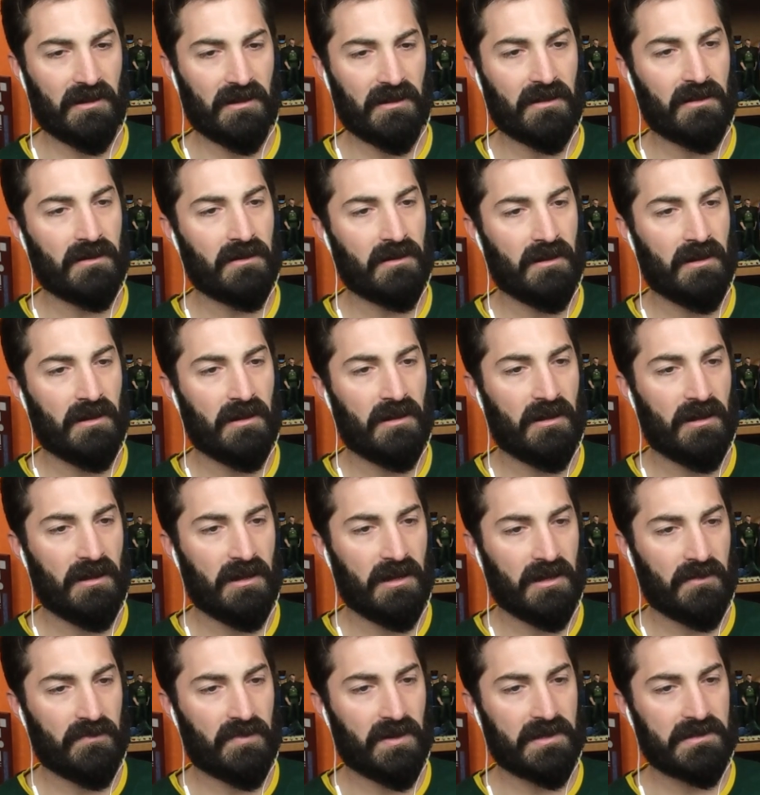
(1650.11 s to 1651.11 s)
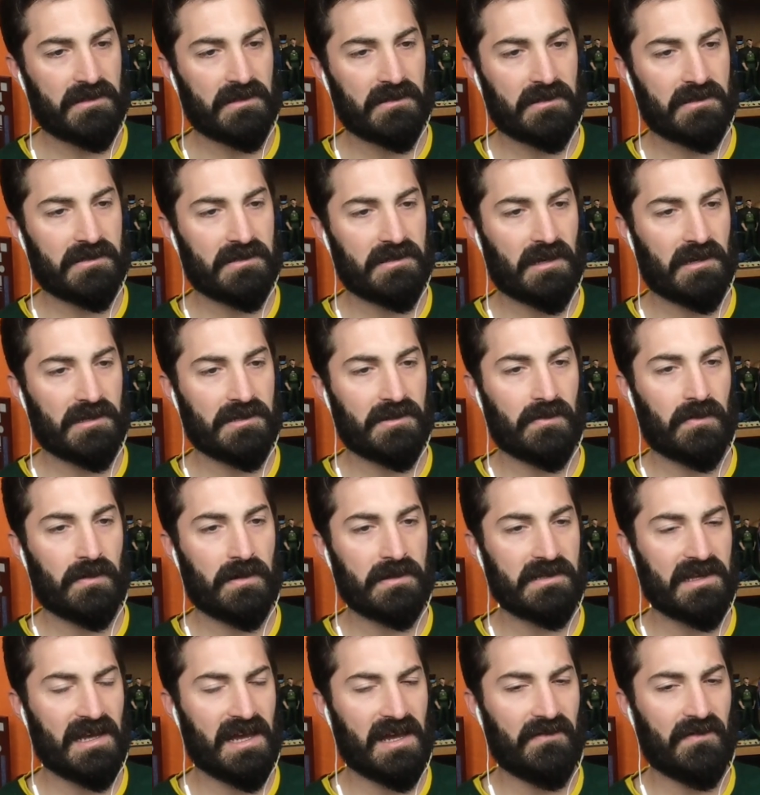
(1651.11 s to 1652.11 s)
And he basically says he
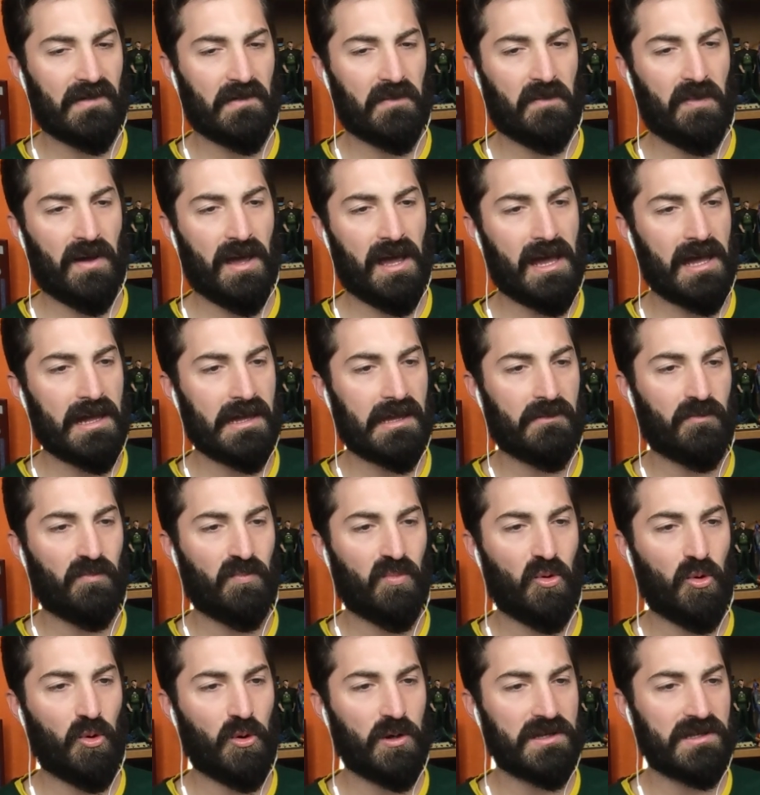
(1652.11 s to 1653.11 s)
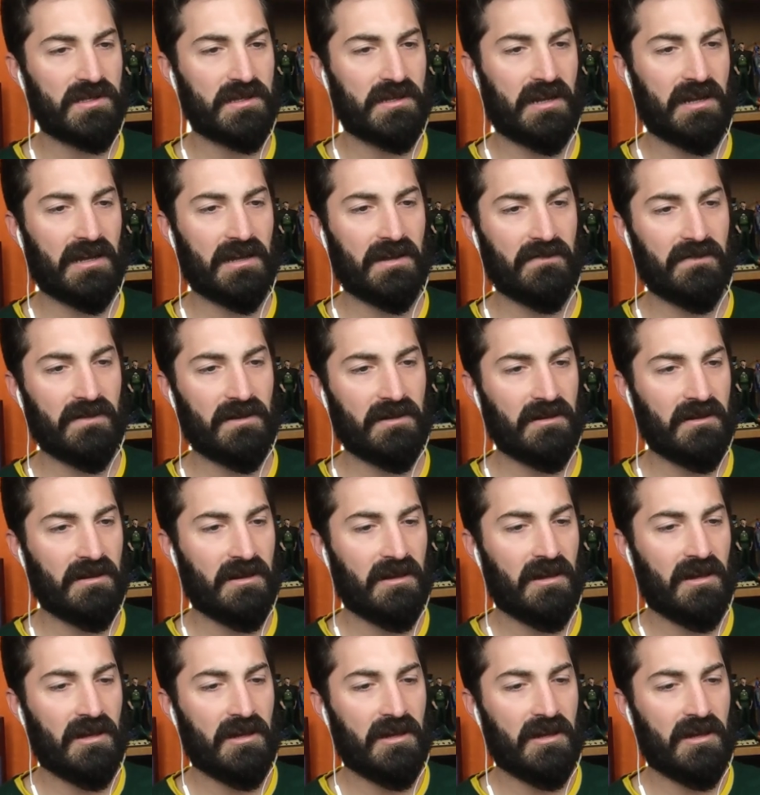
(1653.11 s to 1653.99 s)
wants Ivy back. Poison Ivy.